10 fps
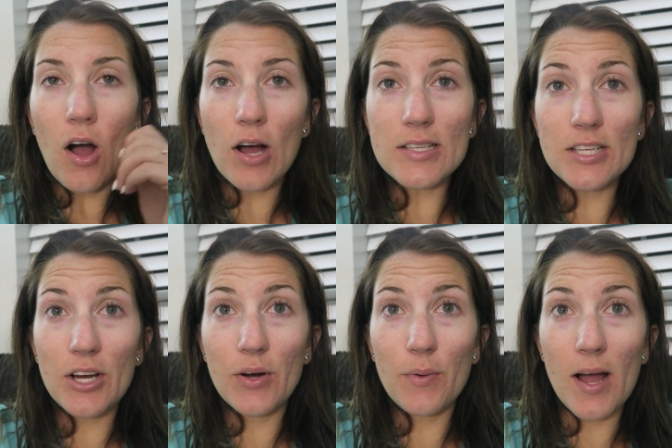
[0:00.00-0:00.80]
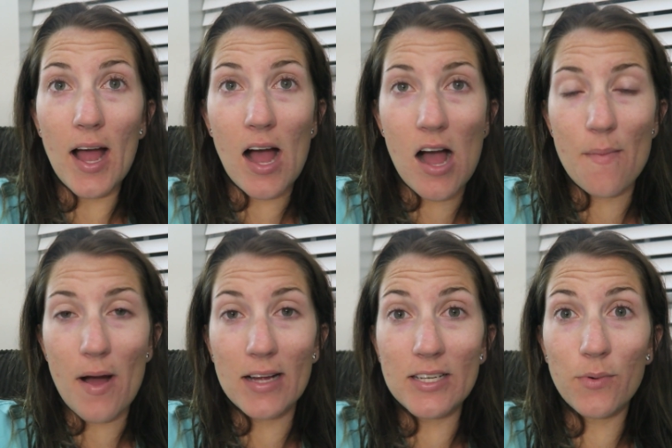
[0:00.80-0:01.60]
Also, um,
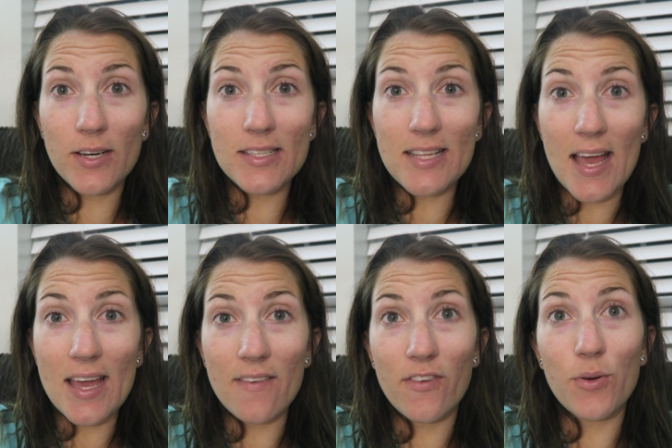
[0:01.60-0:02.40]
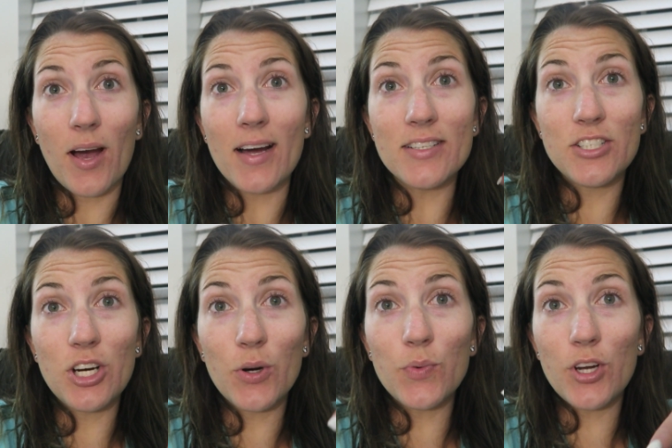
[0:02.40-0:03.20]
I did want to say, if you guys
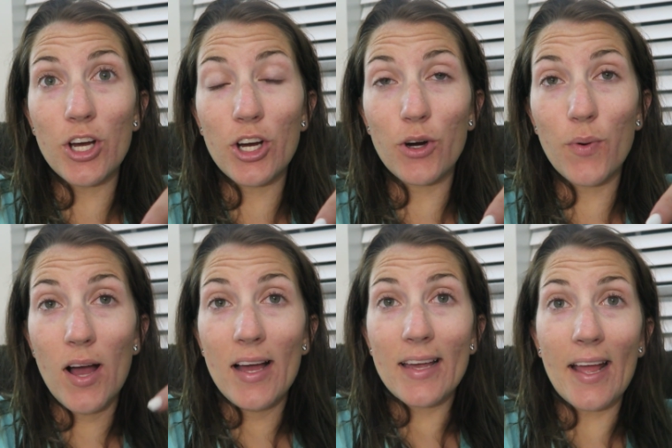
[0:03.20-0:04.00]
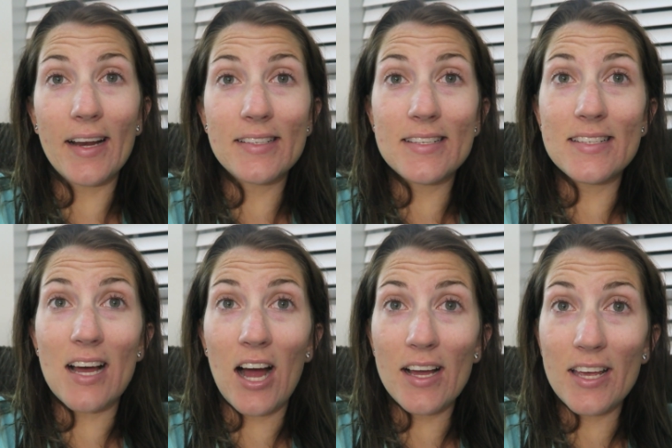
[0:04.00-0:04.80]
don't know, Kadence is
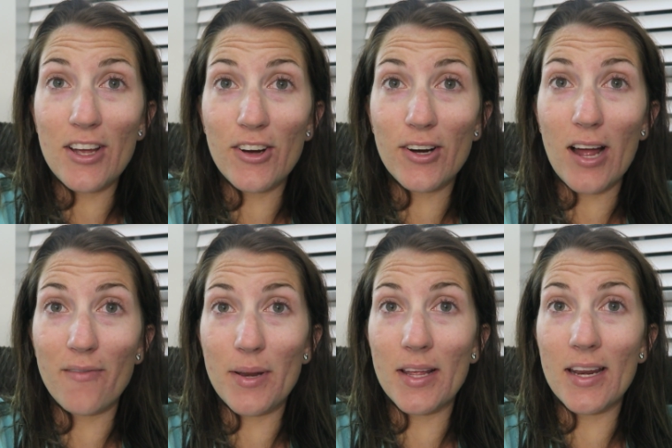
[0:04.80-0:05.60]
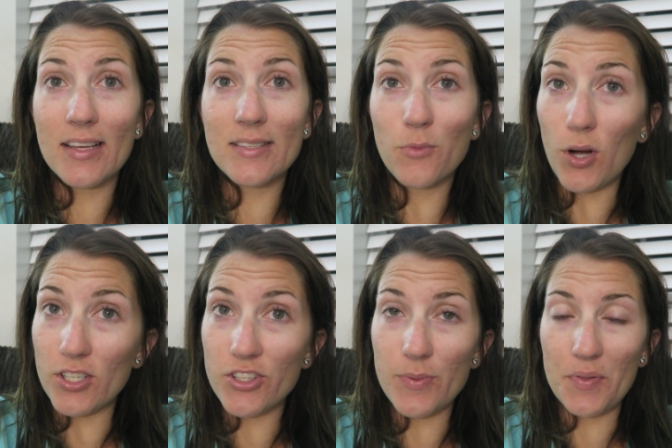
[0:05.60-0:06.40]
not here. I've been getting some
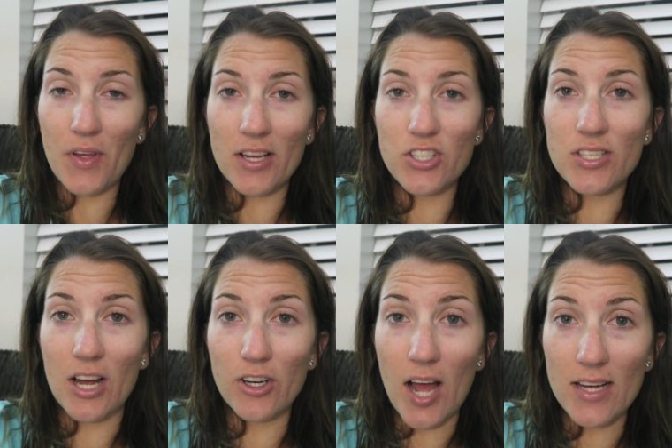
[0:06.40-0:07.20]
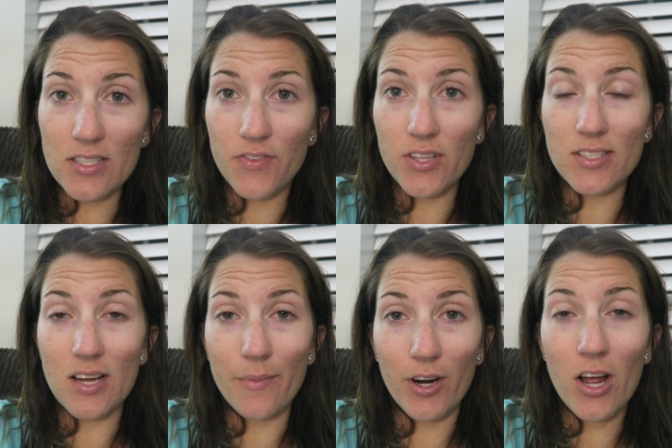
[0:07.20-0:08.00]
questions about that. She's at her dad's for the
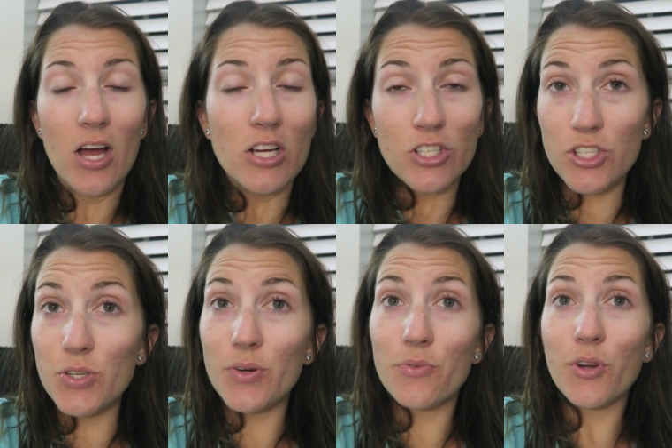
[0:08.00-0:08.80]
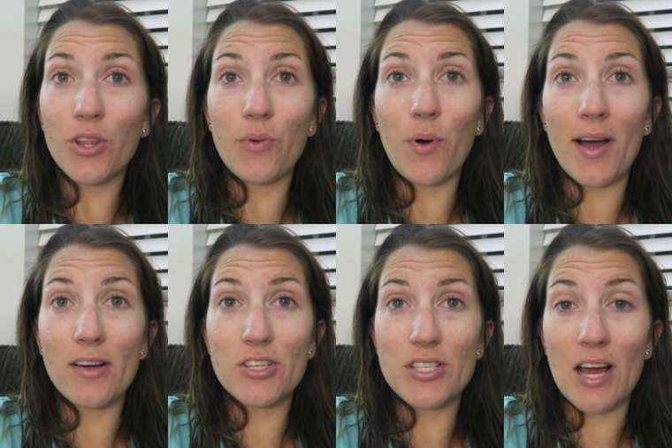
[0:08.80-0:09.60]
summer. She's doing really
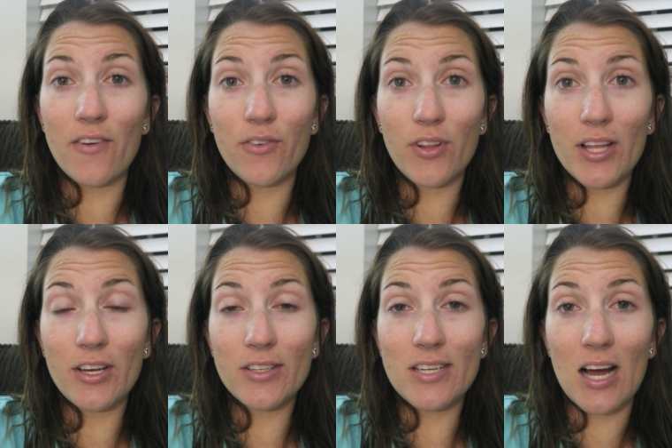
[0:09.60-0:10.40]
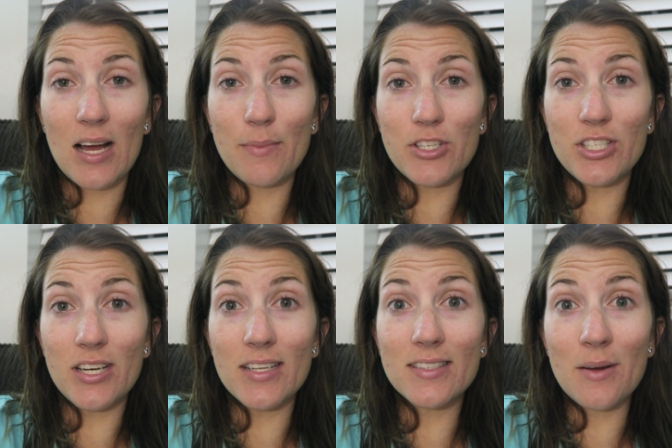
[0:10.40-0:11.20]
well. She's having a really good time, but she
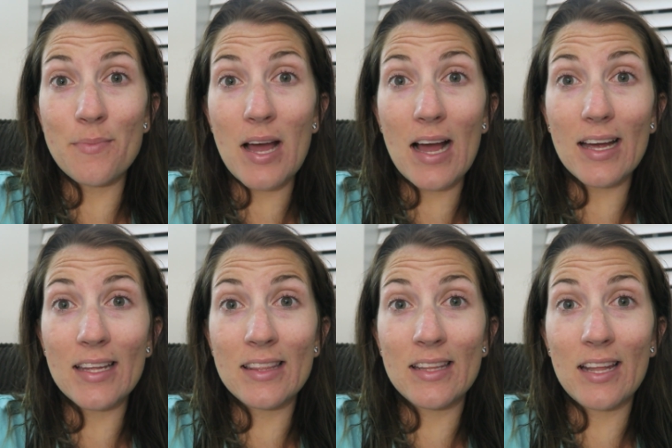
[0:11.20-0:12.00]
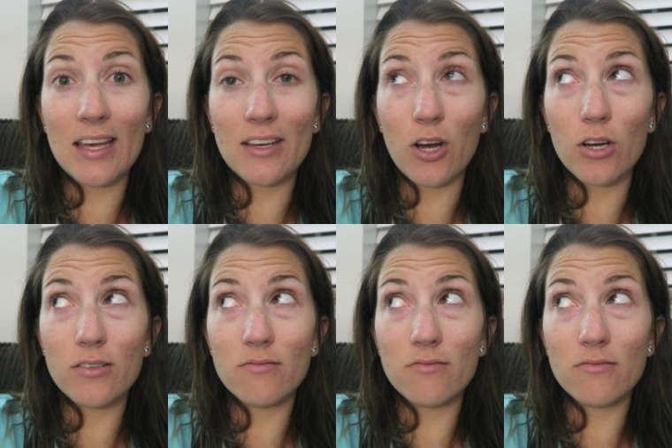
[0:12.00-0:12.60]
does come back and like